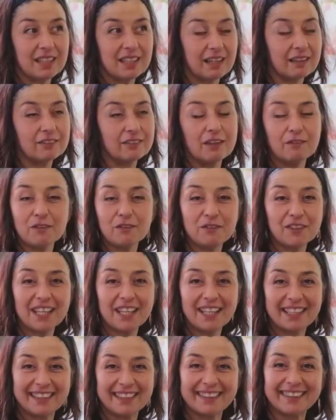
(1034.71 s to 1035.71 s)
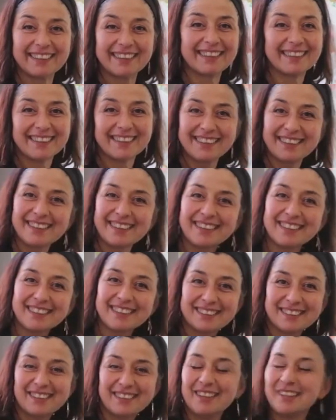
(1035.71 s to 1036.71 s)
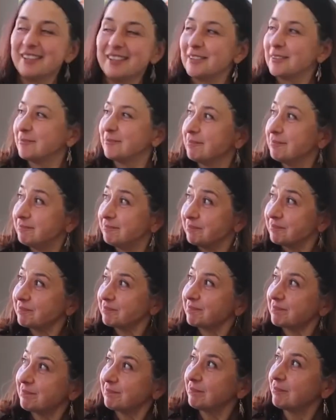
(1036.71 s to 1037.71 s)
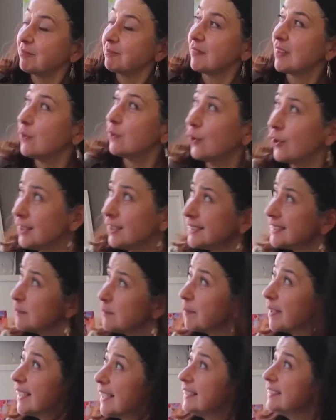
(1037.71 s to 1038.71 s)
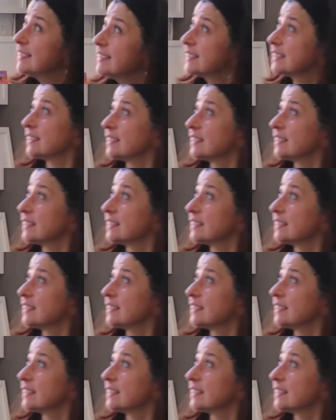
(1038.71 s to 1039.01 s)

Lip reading: I'll never forget it. Oyster Beds.